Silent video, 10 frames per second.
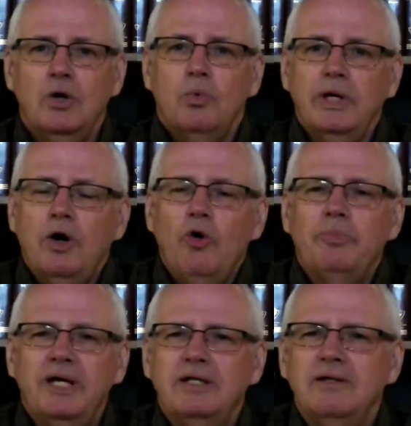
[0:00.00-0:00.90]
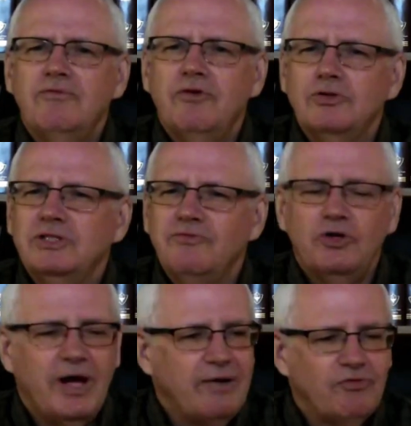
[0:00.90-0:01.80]
we hope that folks, if
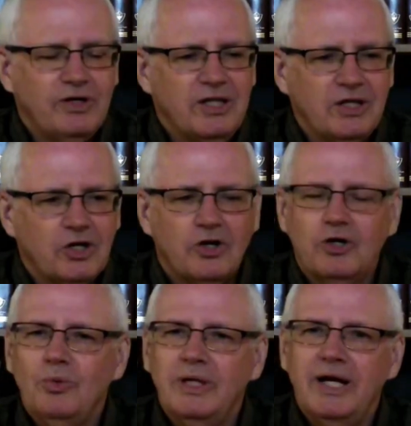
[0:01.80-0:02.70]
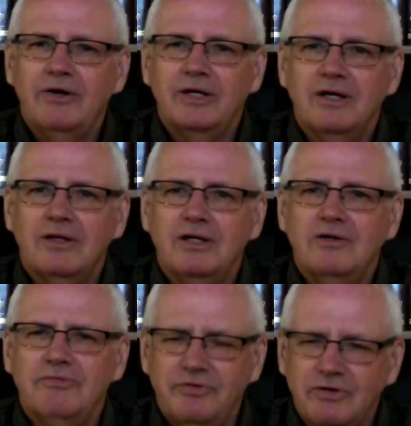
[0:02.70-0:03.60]
you're ever in the Kirkwood area, that
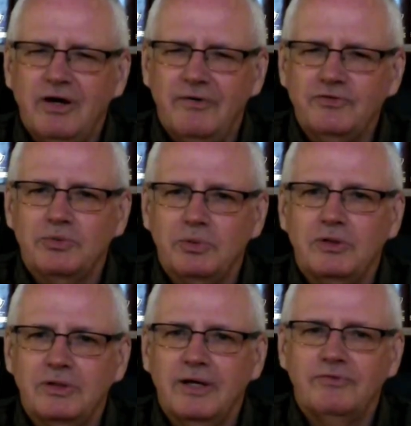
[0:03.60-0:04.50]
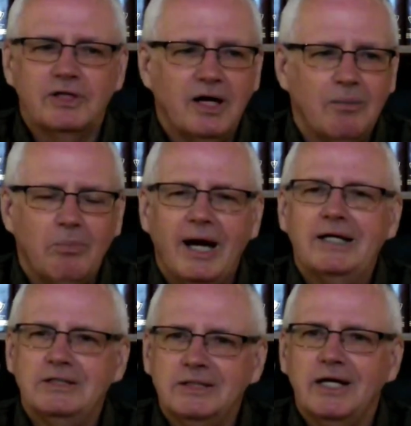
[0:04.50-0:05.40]
you'll feel comfortable enough to come by
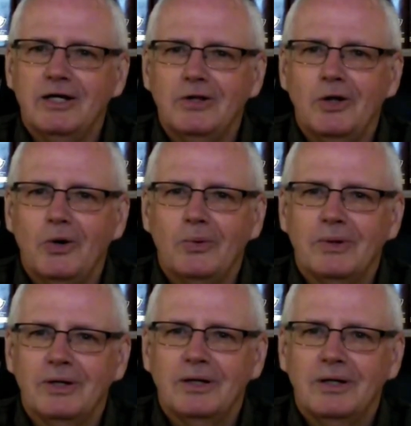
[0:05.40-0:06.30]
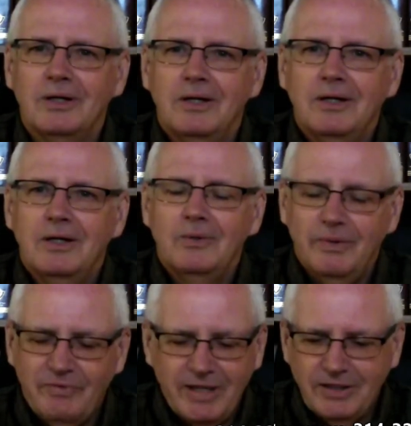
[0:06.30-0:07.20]
and say hello.
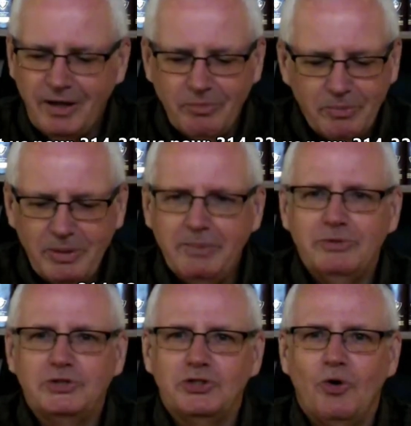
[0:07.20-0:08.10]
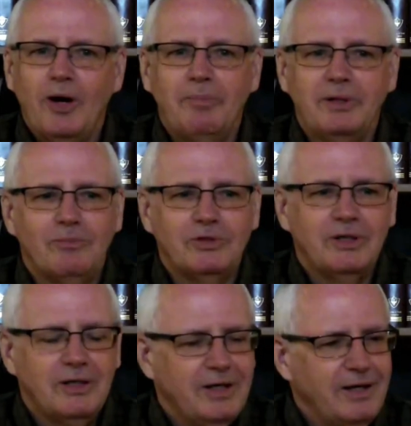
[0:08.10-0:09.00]
We've had a number of people show up, and
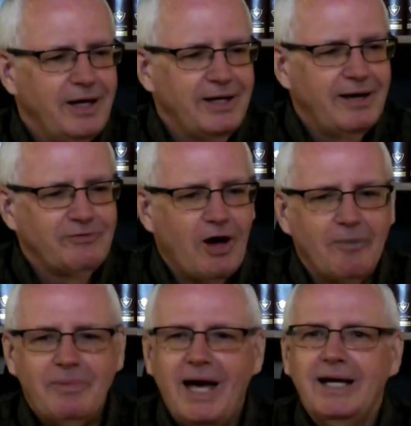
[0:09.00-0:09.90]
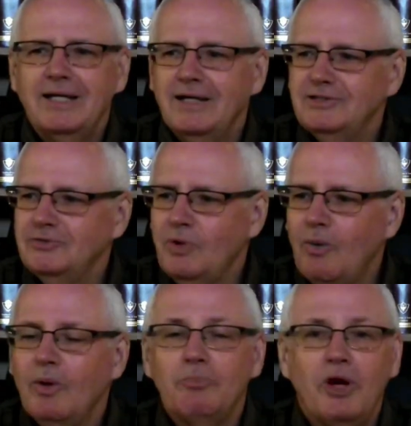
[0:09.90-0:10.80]
we'll, and I've gone back and I said,
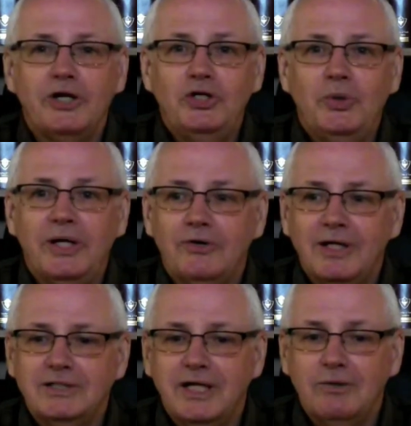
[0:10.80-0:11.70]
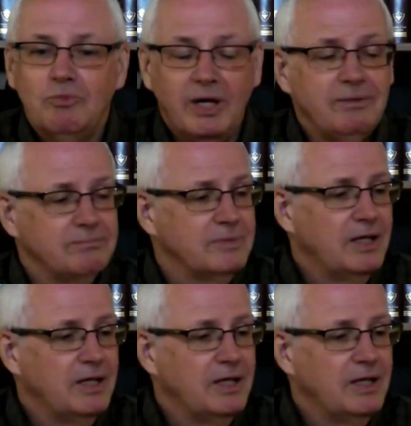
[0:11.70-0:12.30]
"Well, what brought you here?" And they say, "Well,